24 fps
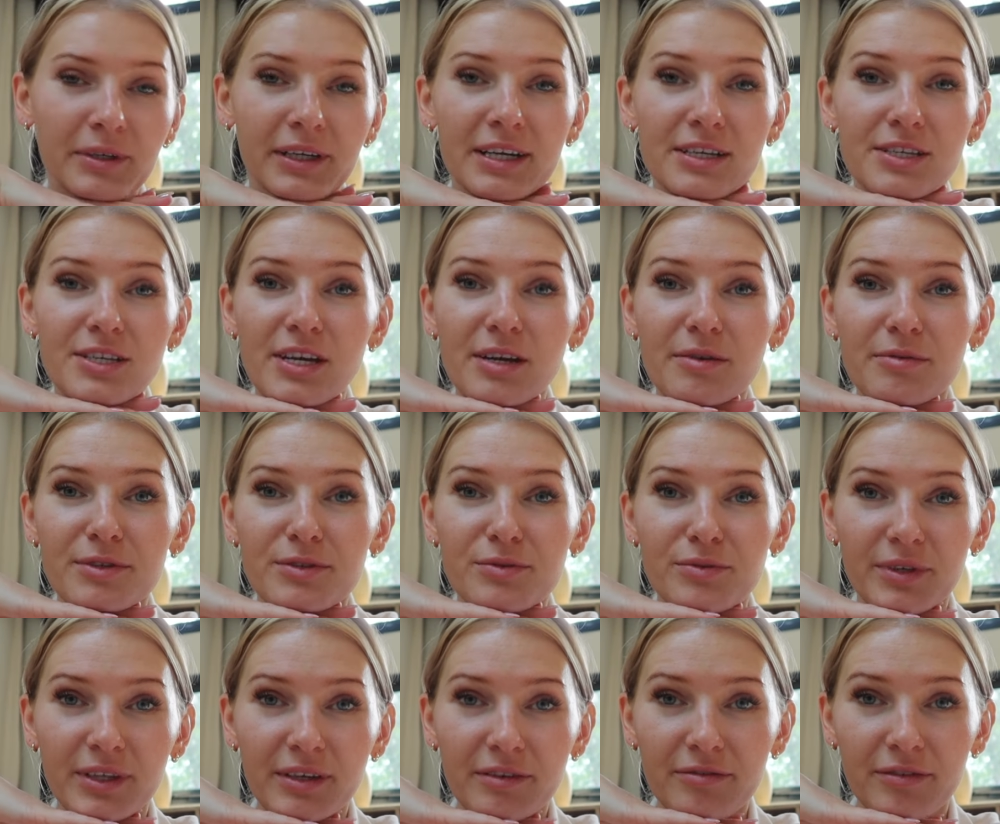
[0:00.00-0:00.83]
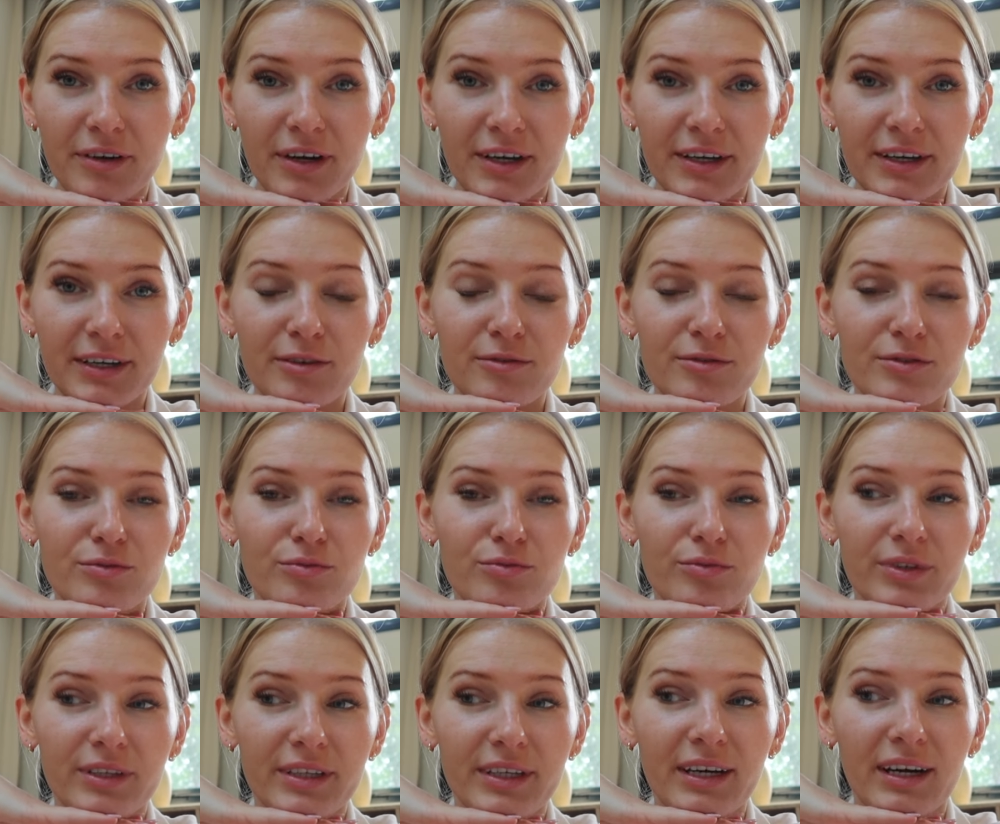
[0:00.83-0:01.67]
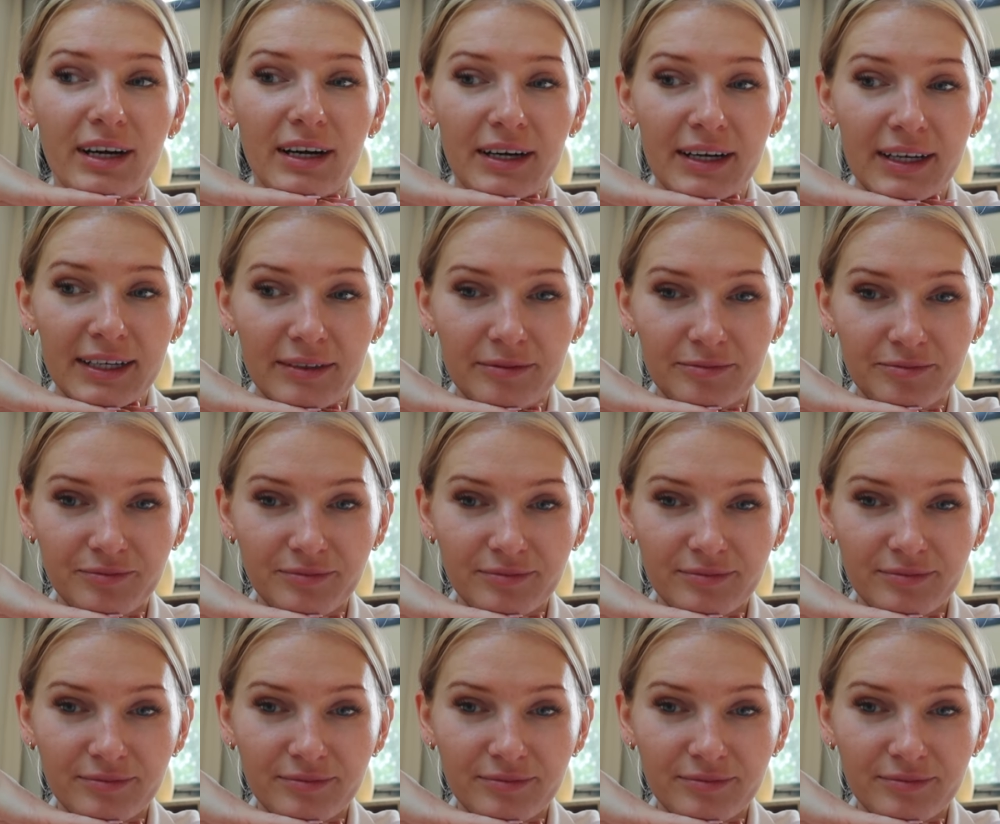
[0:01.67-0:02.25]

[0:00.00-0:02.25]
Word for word: But yesterday was really fun. It was really hot,